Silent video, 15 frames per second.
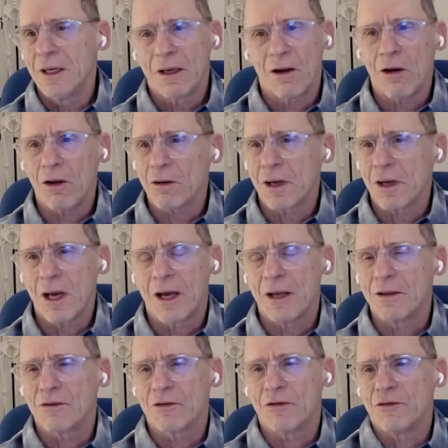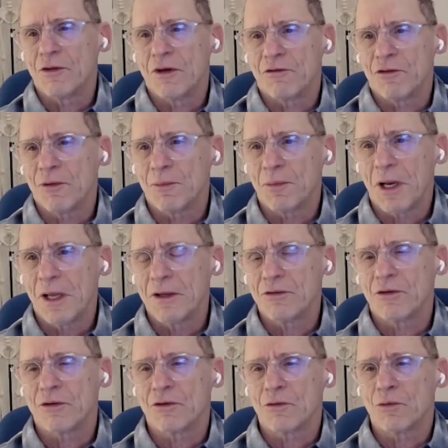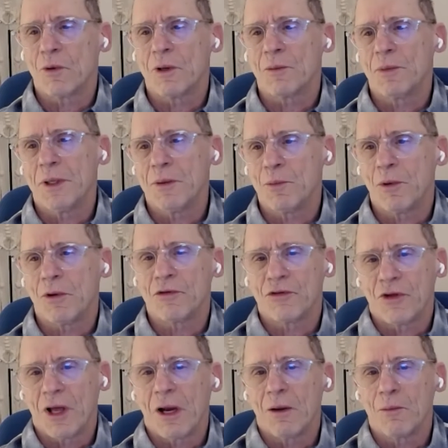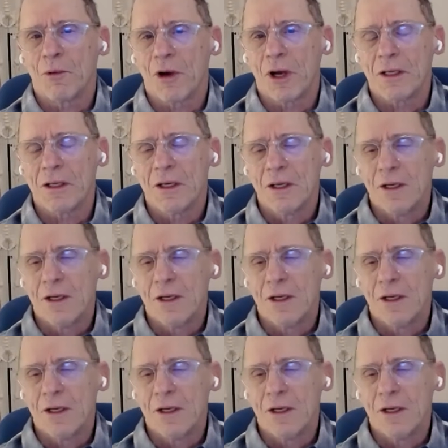all kinds of different places where people celebrate